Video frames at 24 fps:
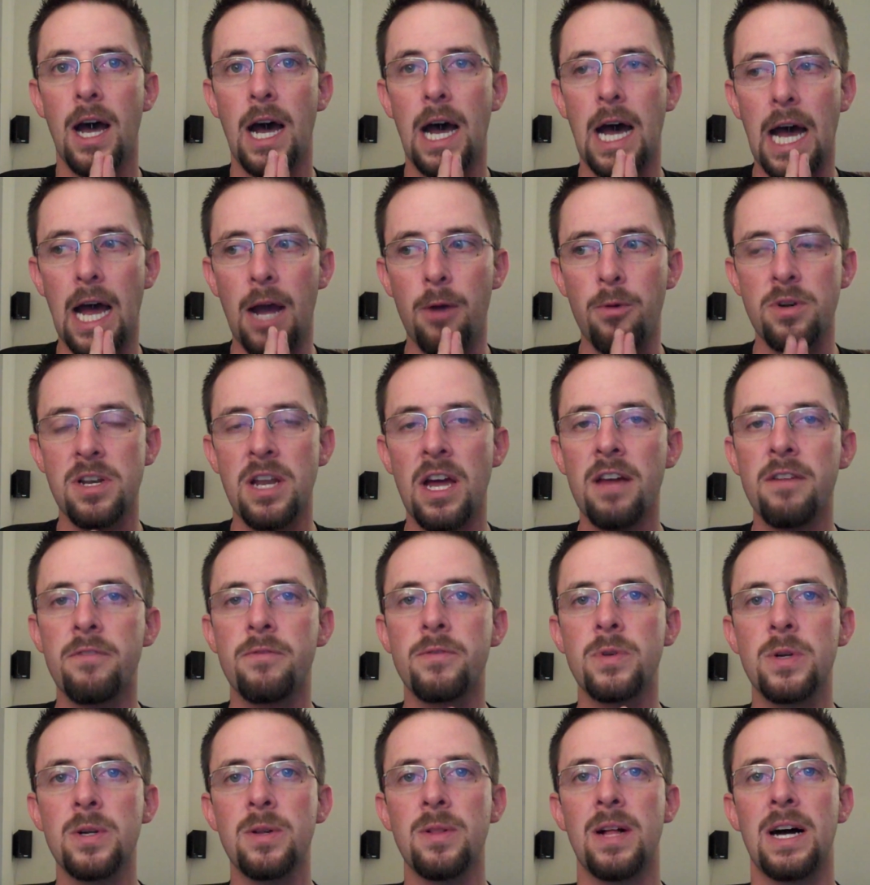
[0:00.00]
I would not have
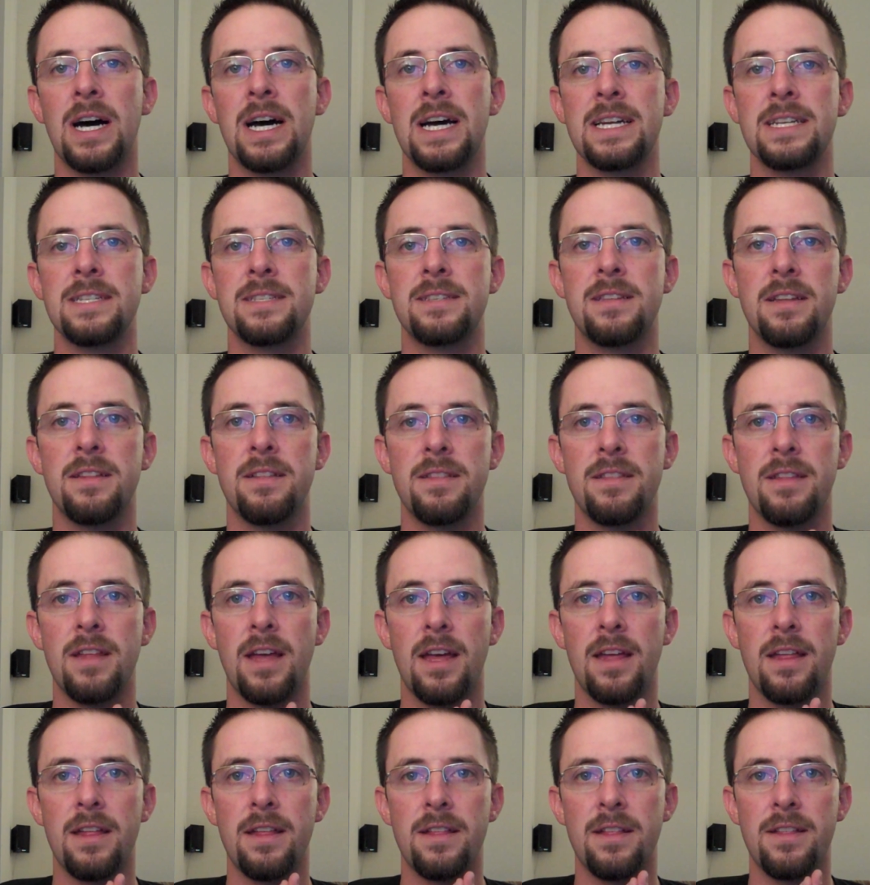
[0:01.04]
realized
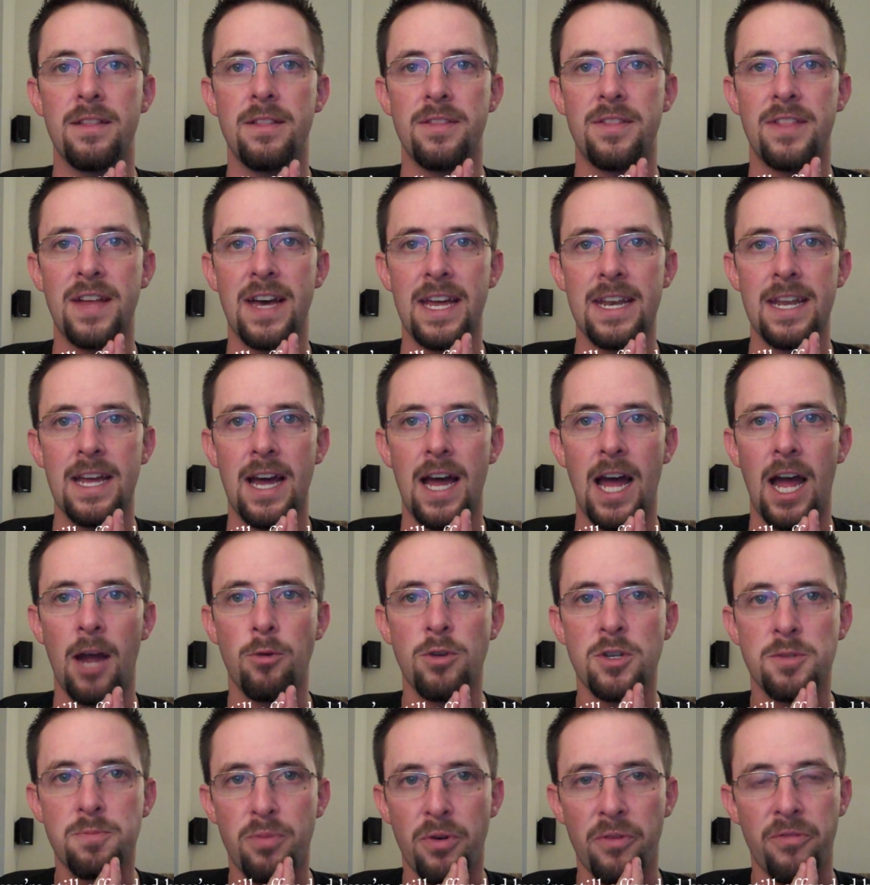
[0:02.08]
that I
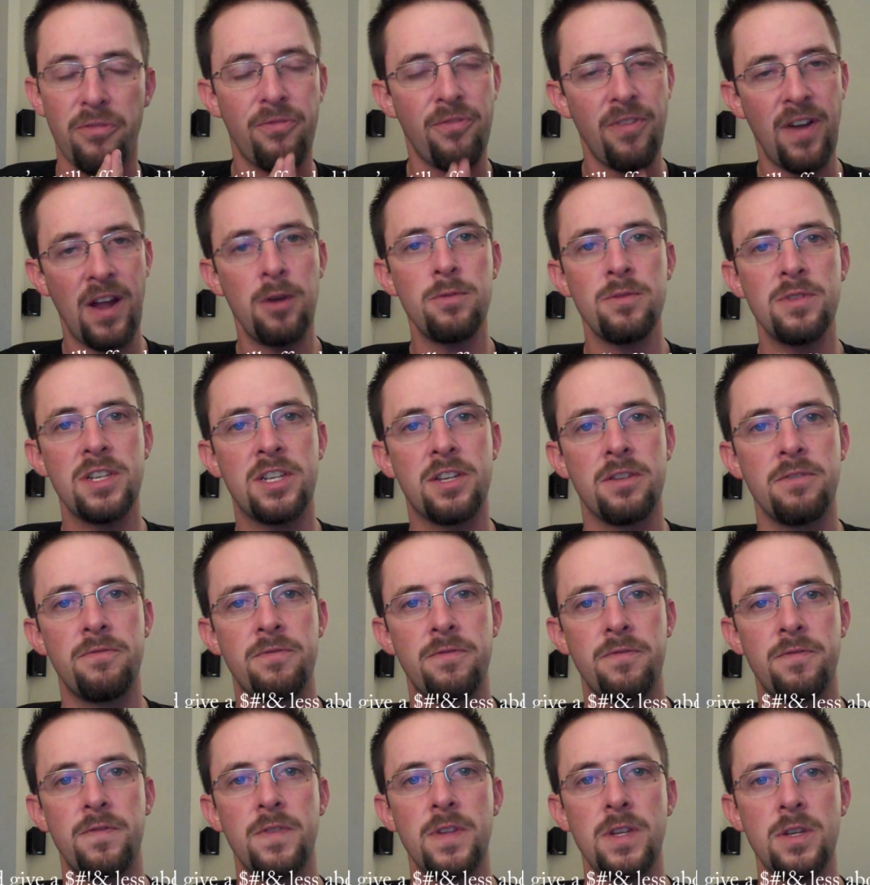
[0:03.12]
was profoundly
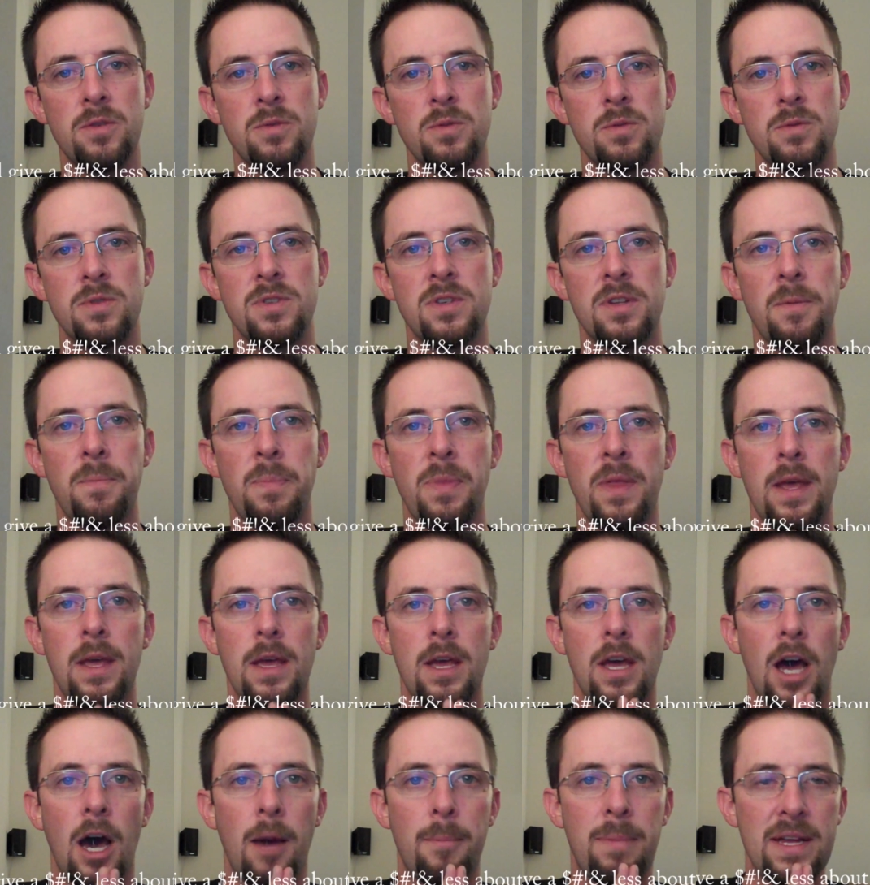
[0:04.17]
confused
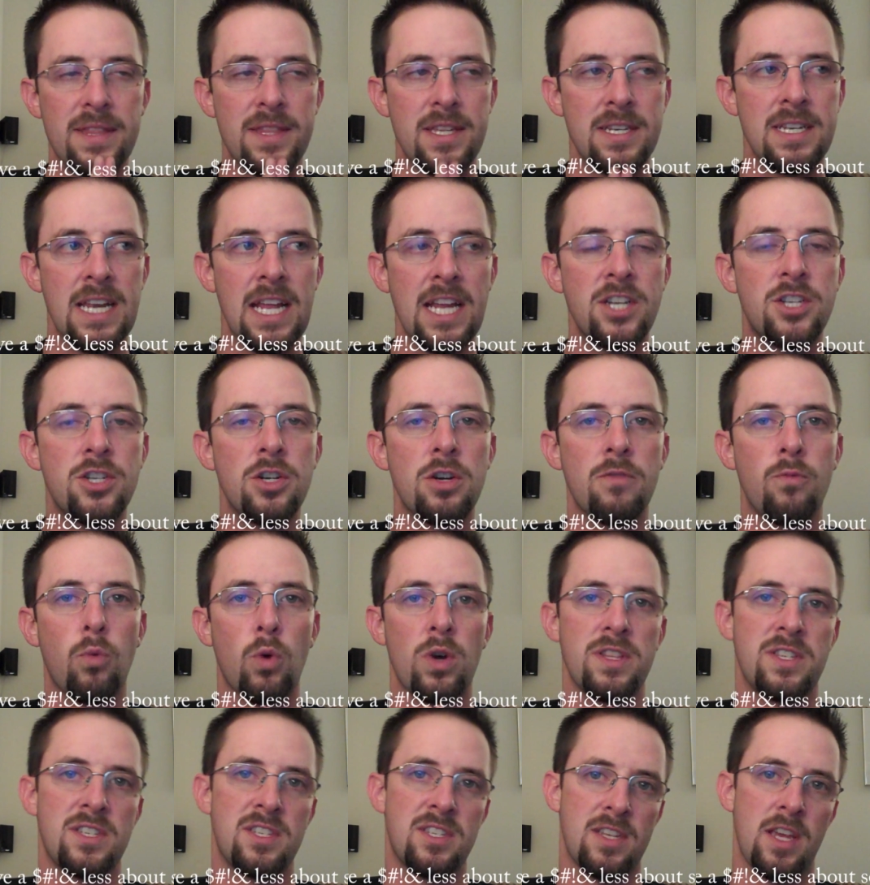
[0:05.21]
about the nature of
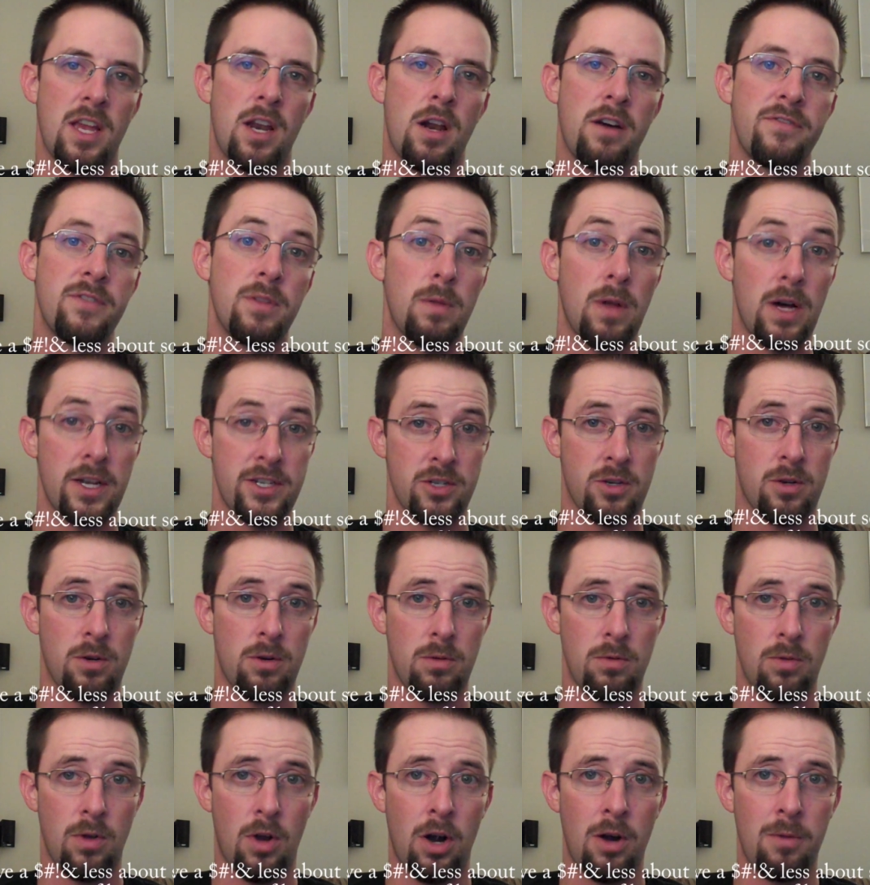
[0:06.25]
what set off the logical
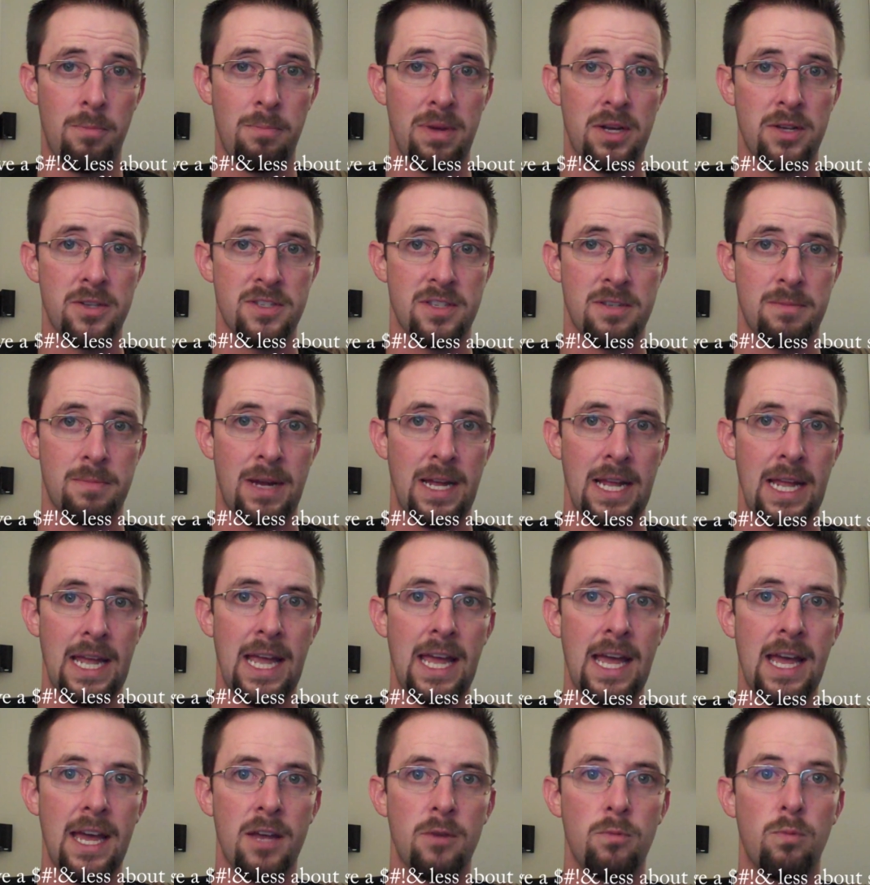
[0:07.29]
alarm bells in my
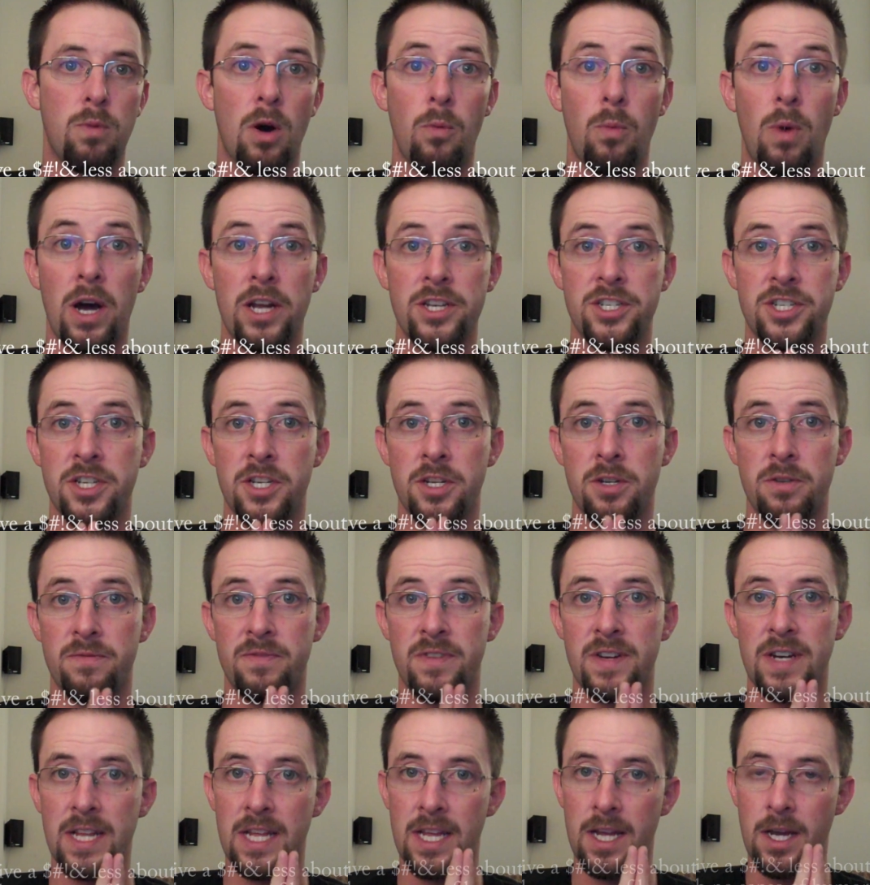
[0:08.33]
head while watching your
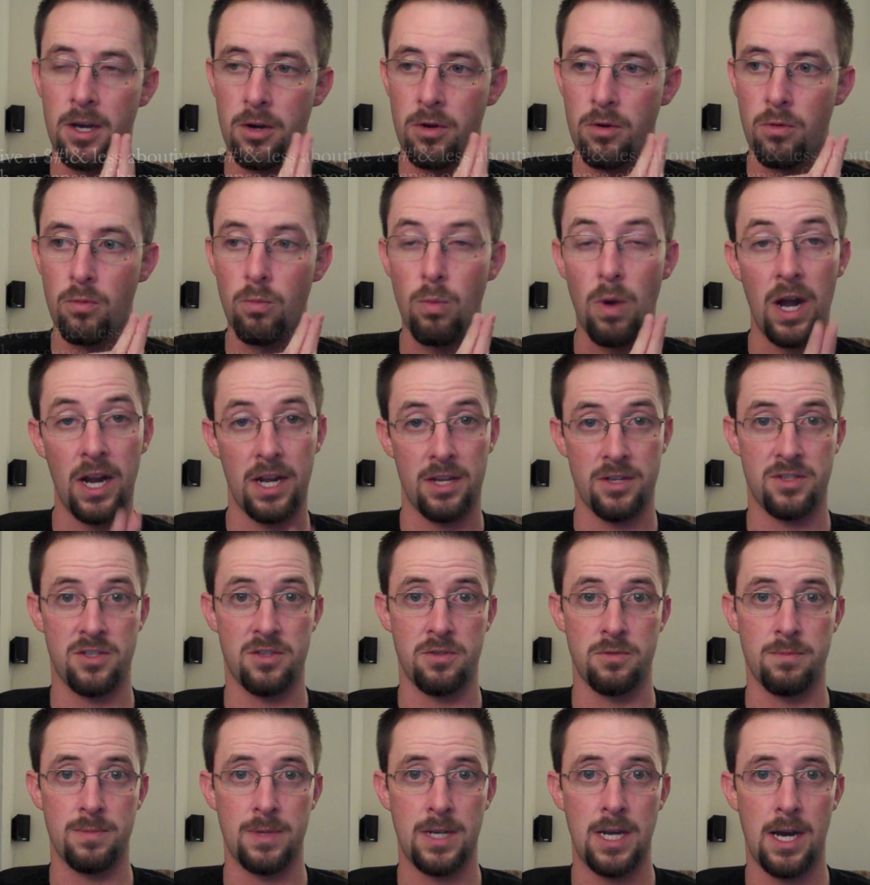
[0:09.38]
video, Why
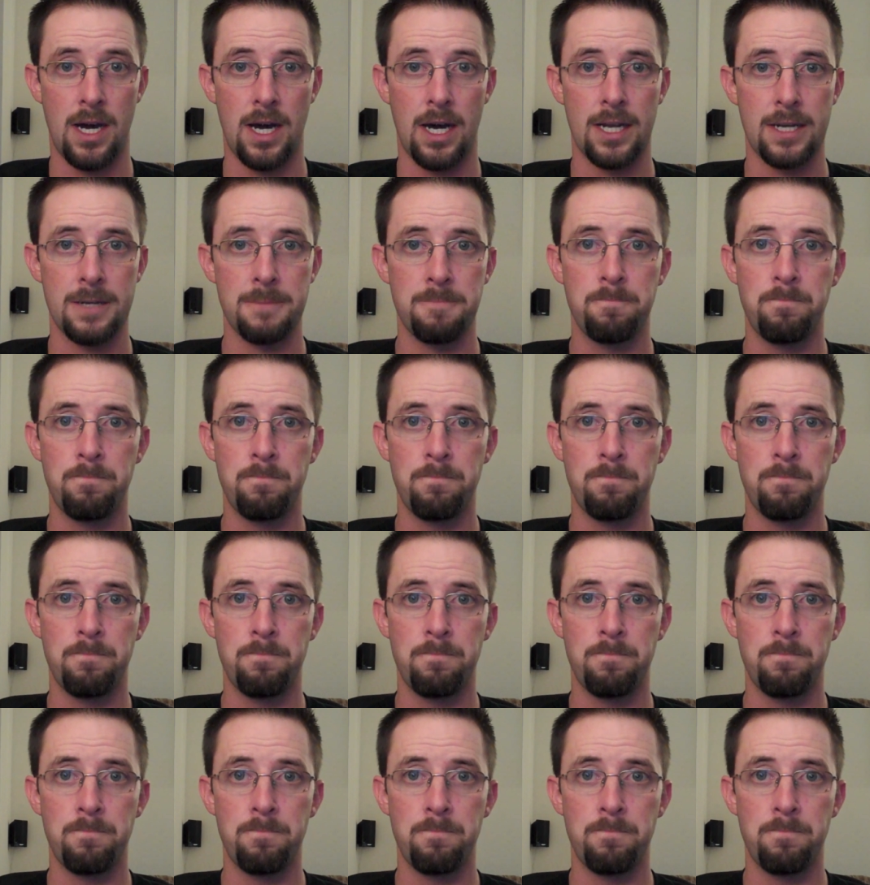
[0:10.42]
Assume God?